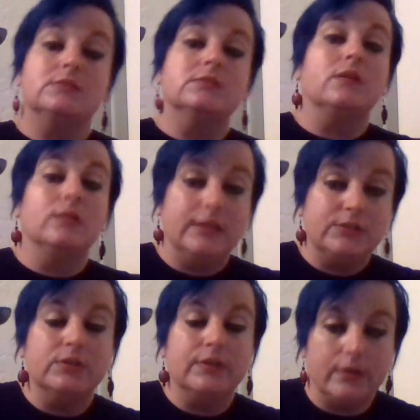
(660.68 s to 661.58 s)
is
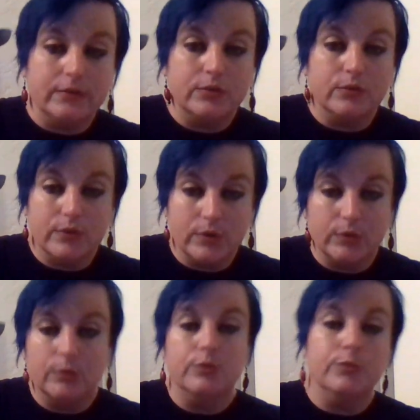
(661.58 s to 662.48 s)
allegedly also very
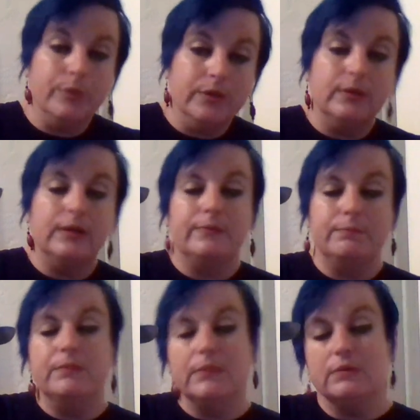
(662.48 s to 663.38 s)
old, but I
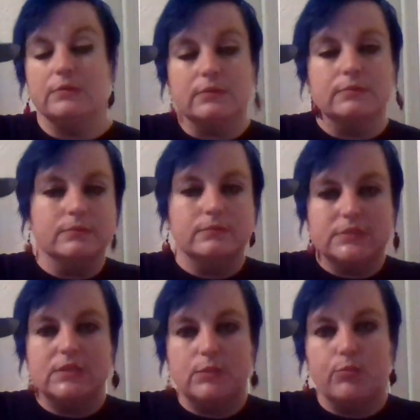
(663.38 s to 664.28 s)

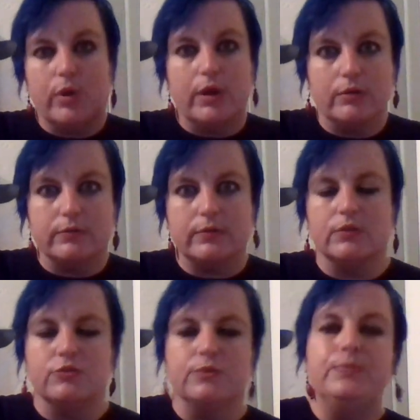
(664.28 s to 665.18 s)
see prior
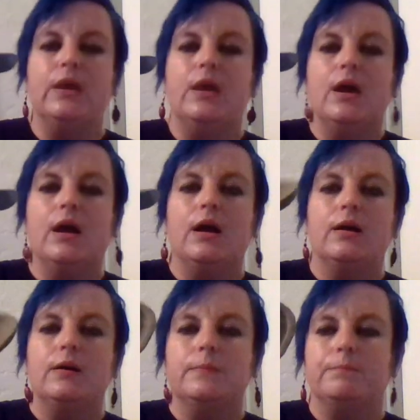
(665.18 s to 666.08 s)
discussion.
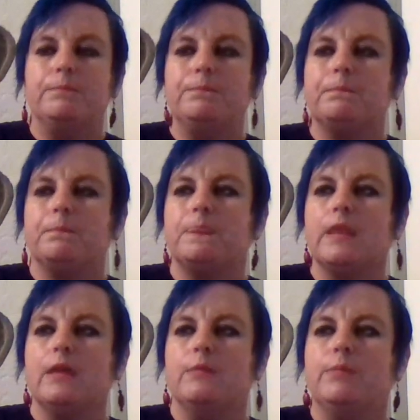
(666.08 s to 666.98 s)

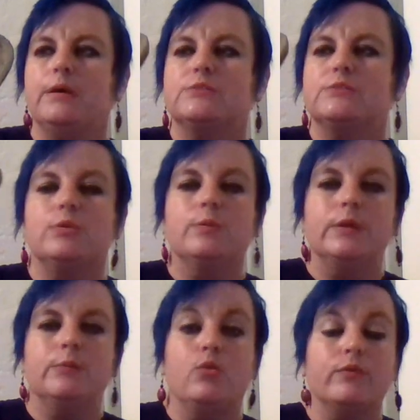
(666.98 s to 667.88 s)
But this would have
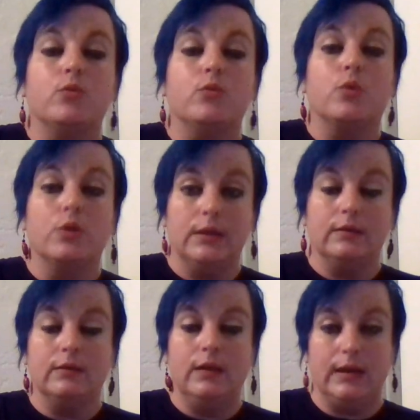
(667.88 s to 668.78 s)
been more of a
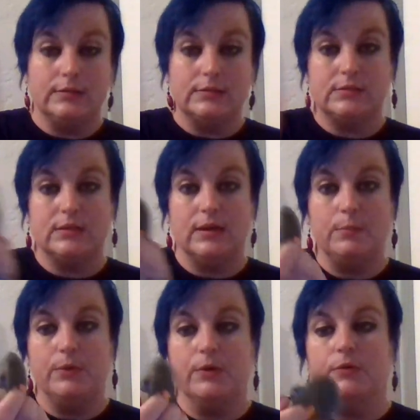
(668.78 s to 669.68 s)
working class
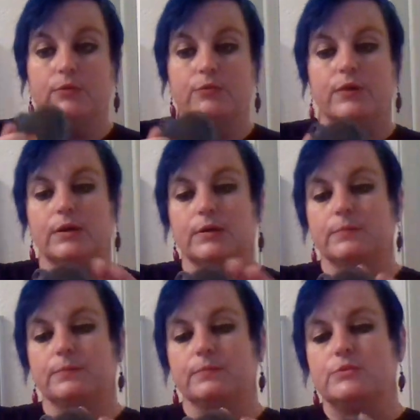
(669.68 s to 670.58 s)
type of
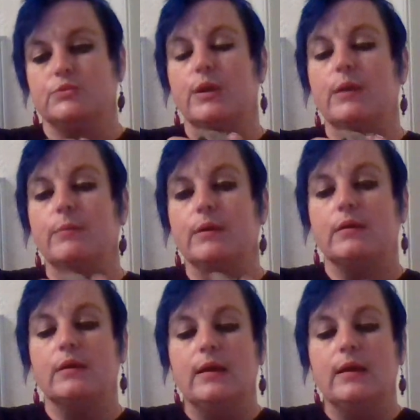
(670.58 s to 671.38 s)
ceramic